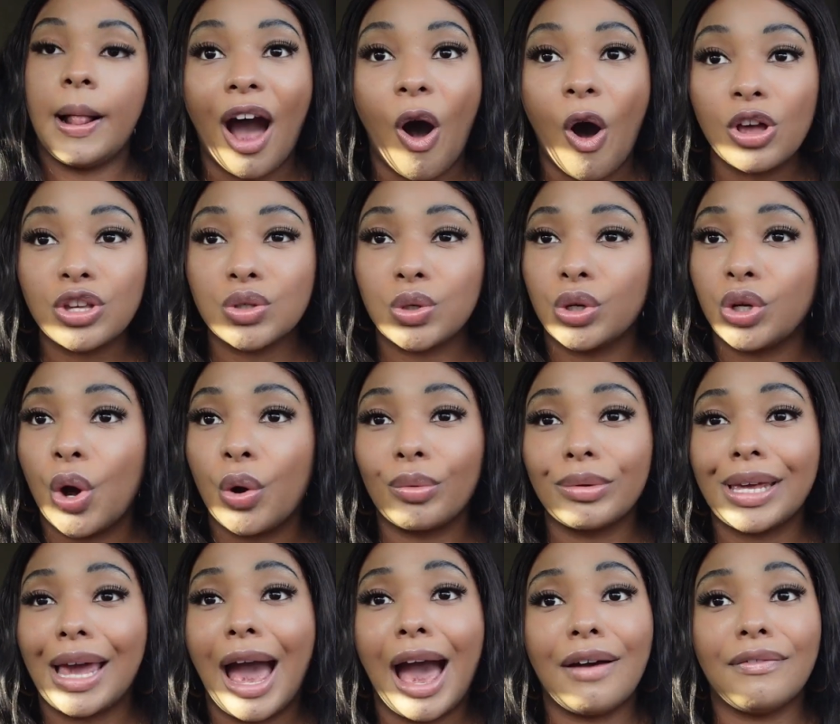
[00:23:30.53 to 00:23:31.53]
Also, don't
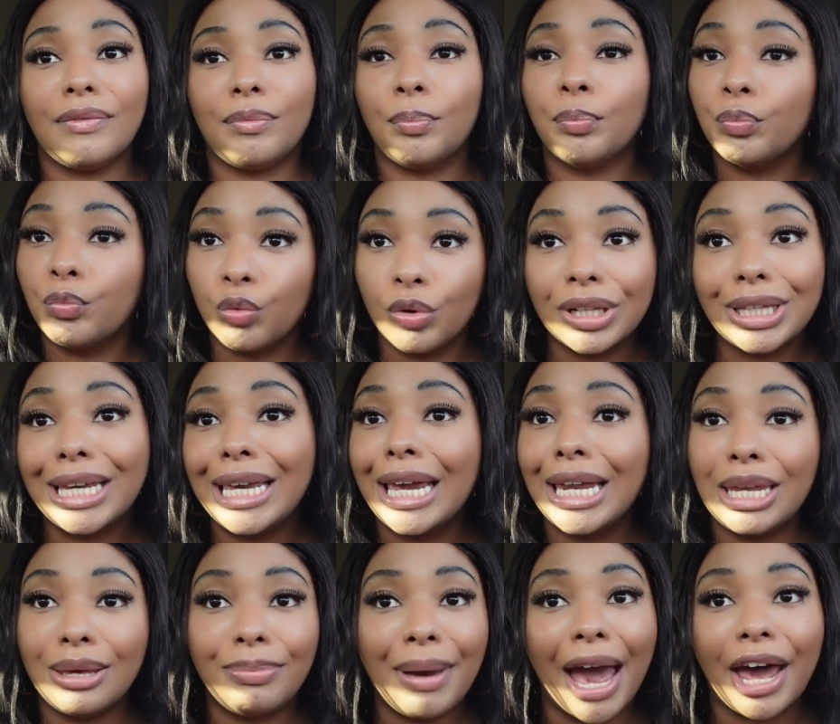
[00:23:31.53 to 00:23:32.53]
really have really
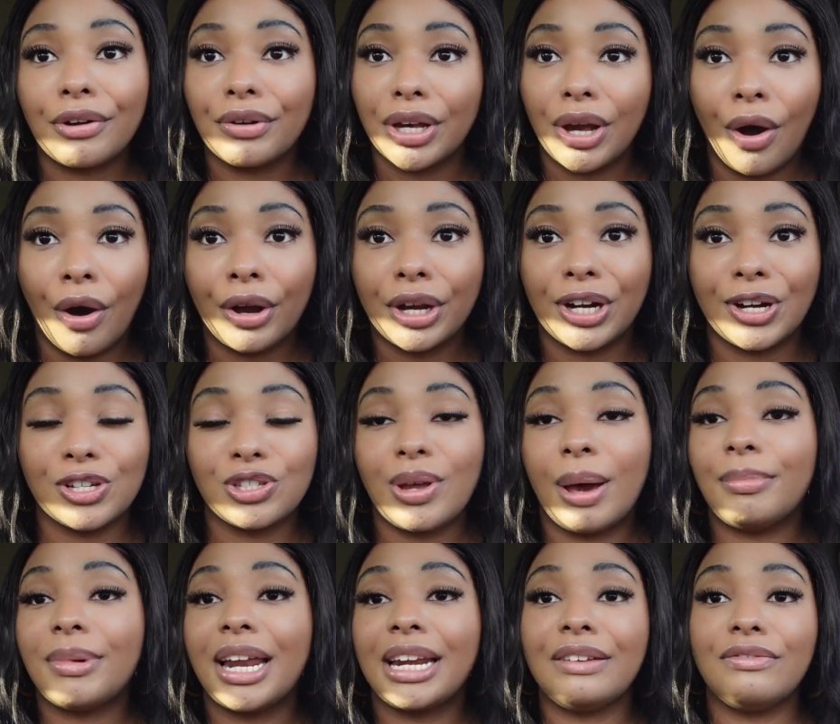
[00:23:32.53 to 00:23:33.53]
any battery on here, so
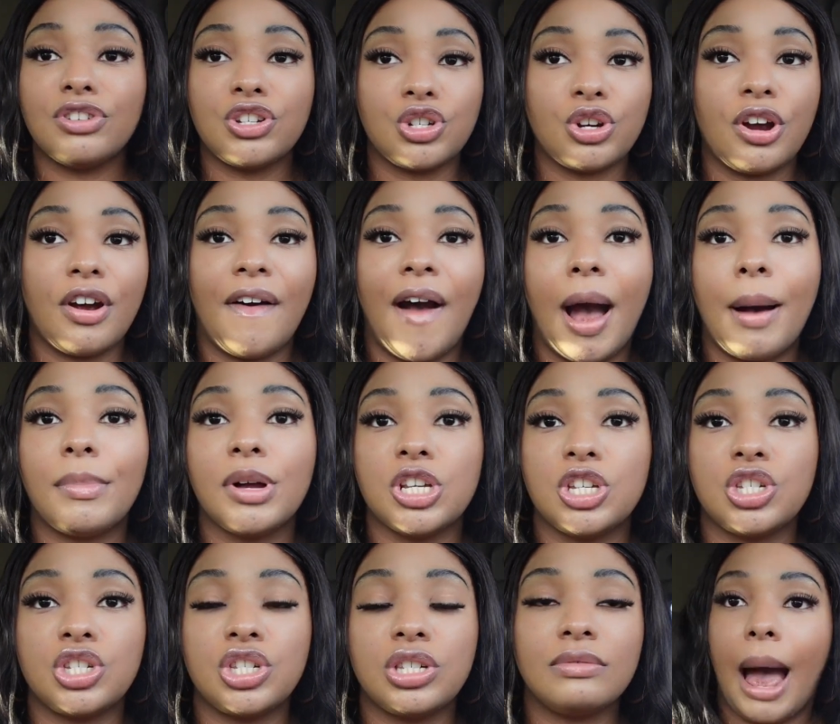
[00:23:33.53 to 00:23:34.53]
I'm not even sure how
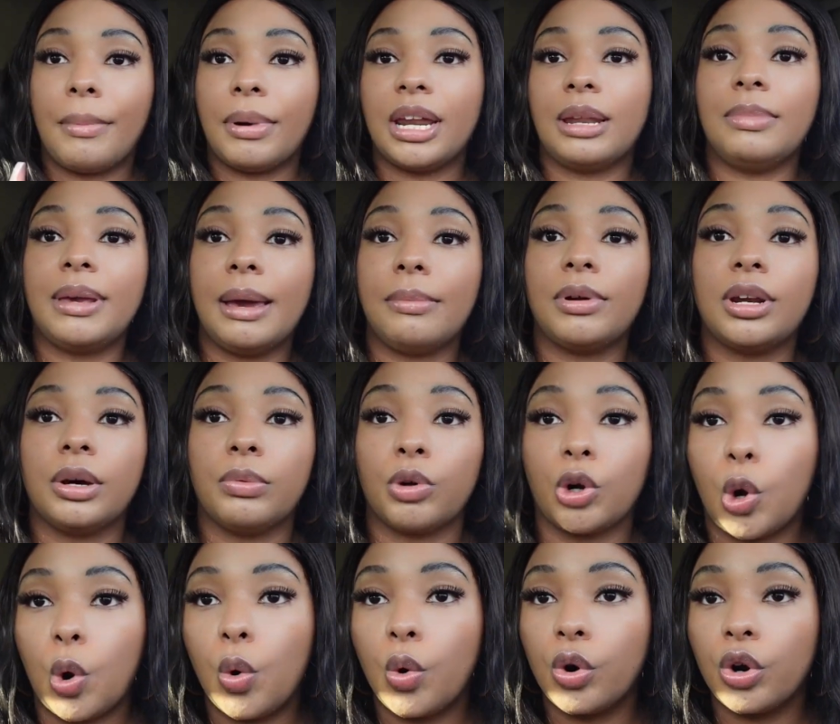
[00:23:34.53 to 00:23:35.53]
much I'm going to be able to
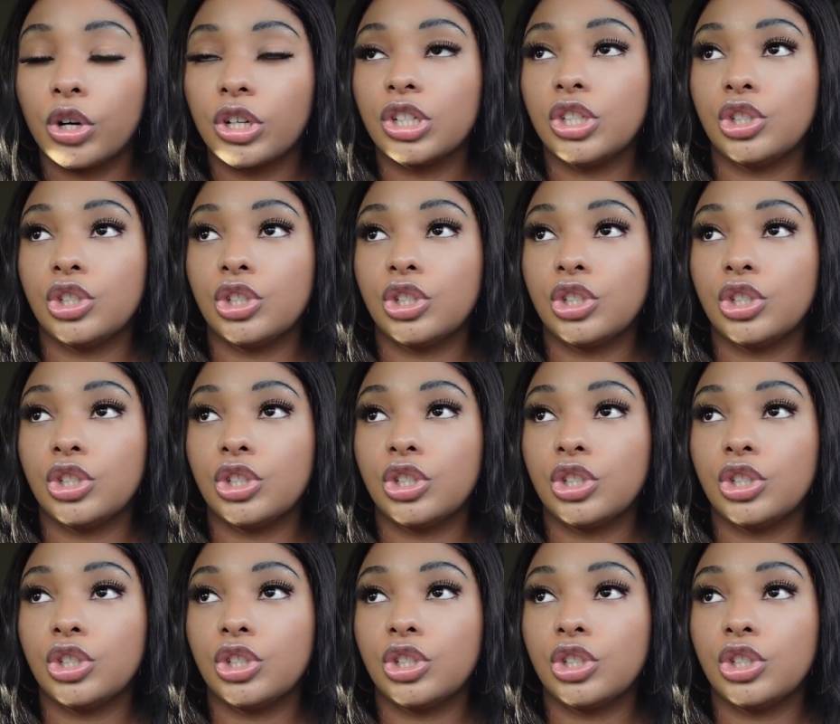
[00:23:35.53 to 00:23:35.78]
record.